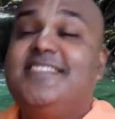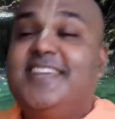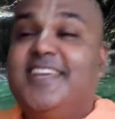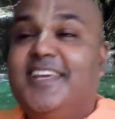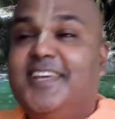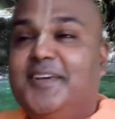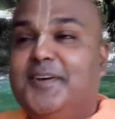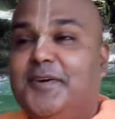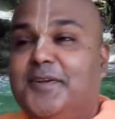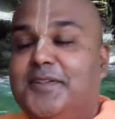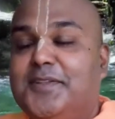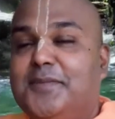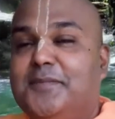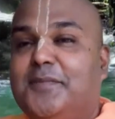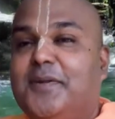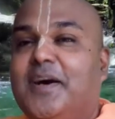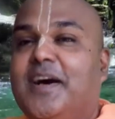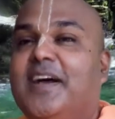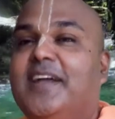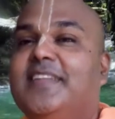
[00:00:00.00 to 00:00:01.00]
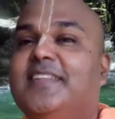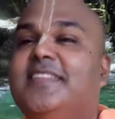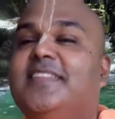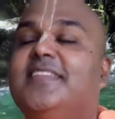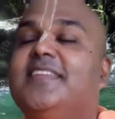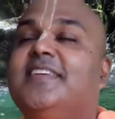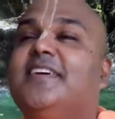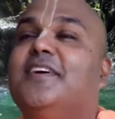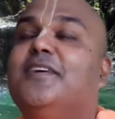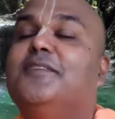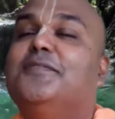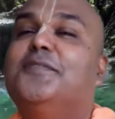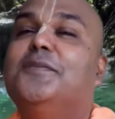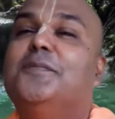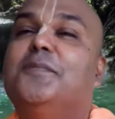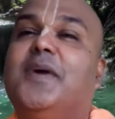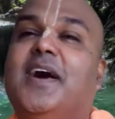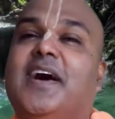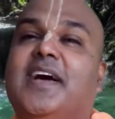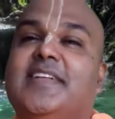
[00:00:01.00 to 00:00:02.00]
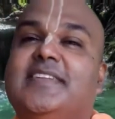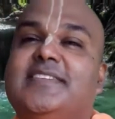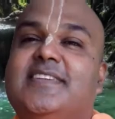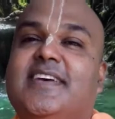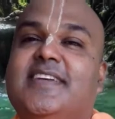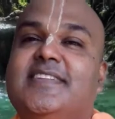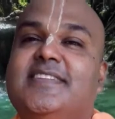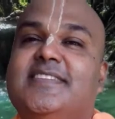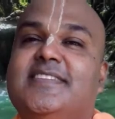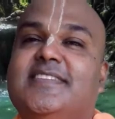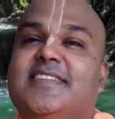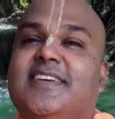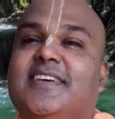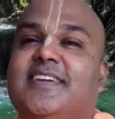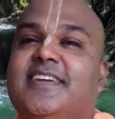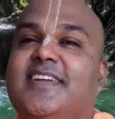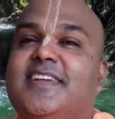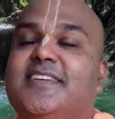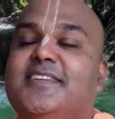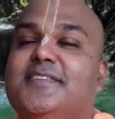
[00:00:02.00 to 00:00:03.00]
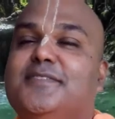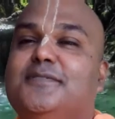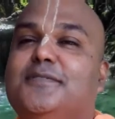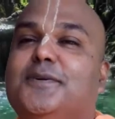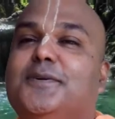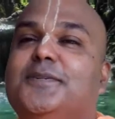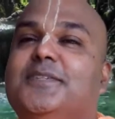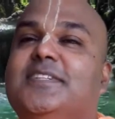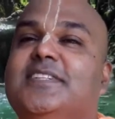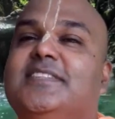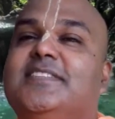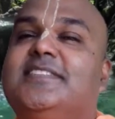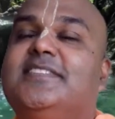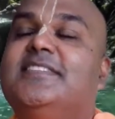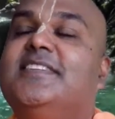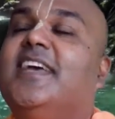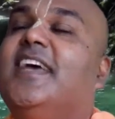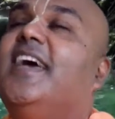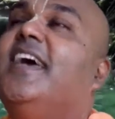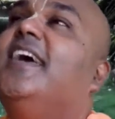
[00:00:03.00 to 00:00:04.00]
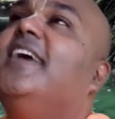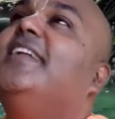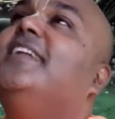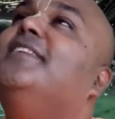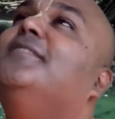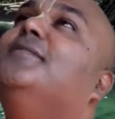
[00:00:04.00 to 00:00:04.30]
stay on the path of the Mahajans, the great devotees, and